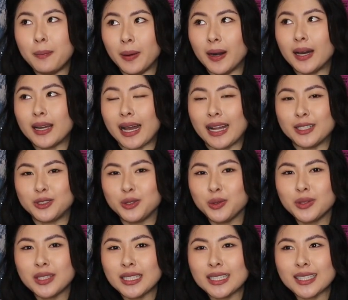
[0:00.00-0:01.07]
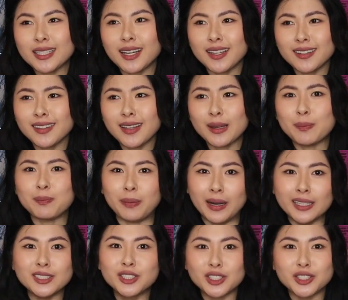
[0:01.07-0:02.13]
but I do think it kind of like
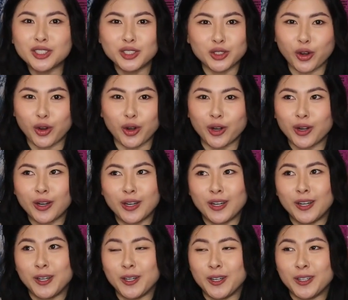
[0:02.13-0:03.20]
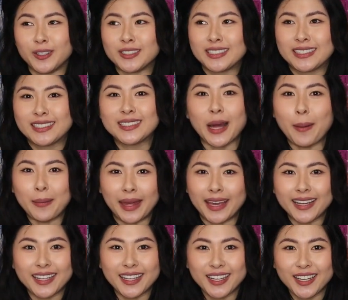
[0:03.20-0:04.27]
punches your
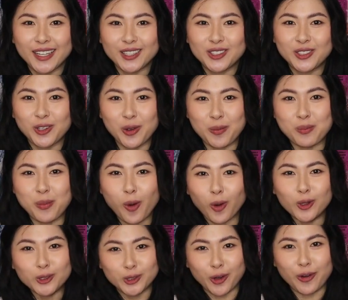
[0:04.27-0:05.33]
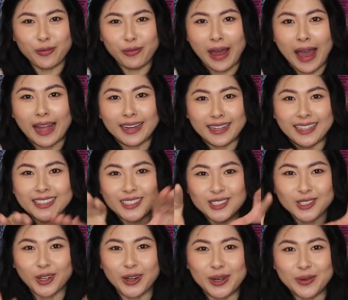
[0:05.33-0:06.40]
stomach to mold your fat in
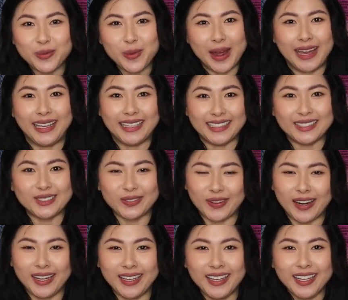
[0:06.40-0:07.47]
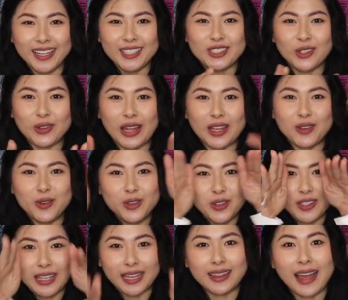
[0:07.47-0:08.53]
certain ways, right? So that you
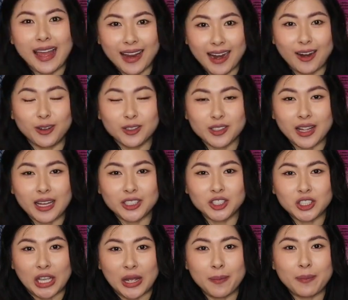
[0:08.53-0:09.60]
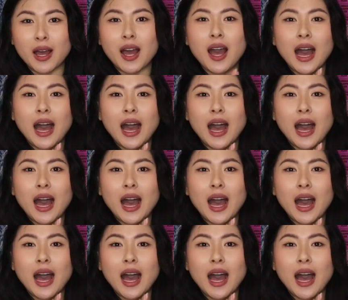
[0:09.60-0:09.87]
could get that hourglass shape.